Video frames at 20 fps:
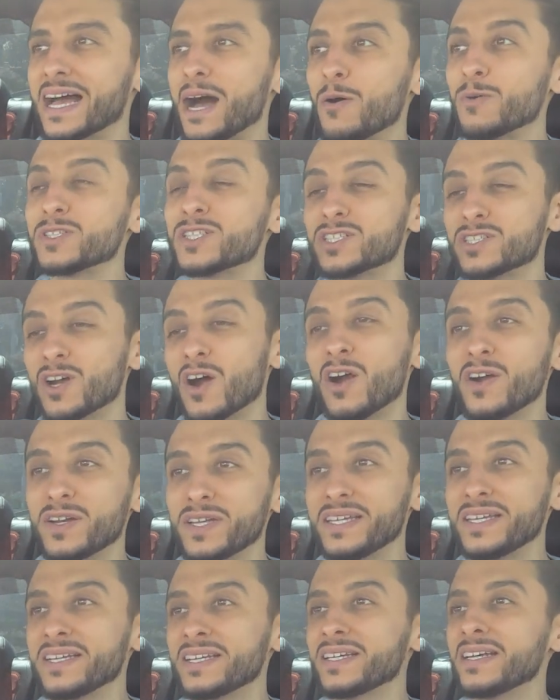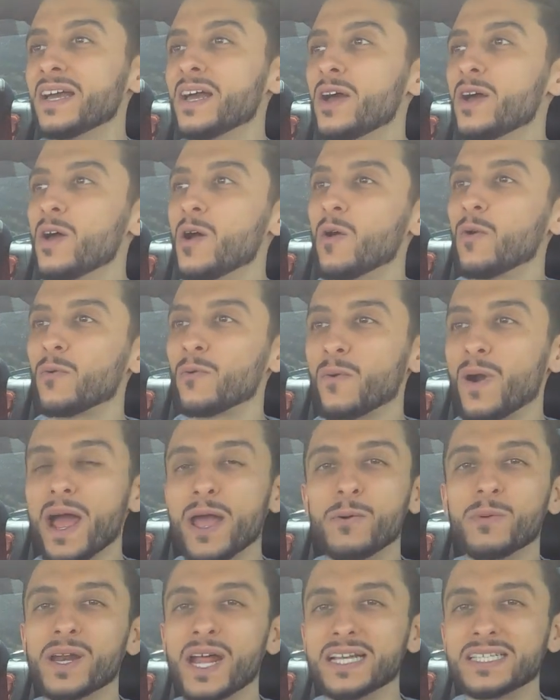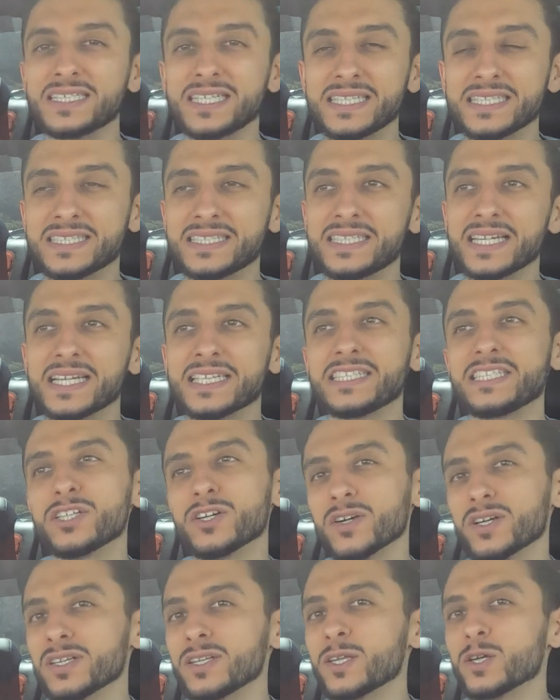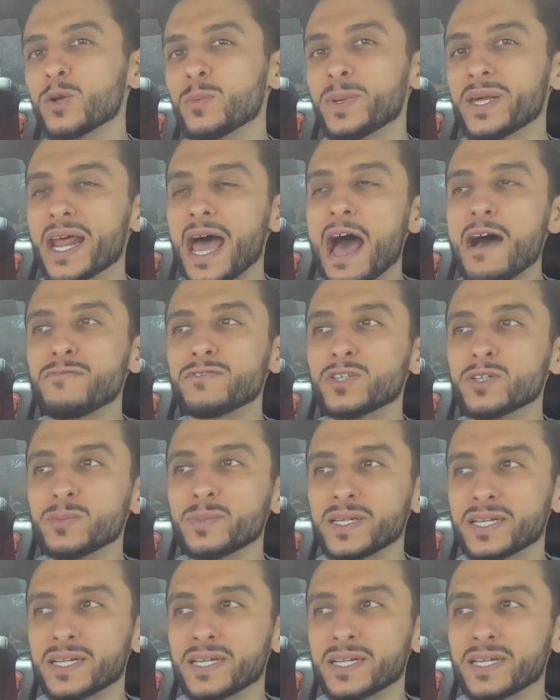I was starting right when I seen 60 or a little bit after,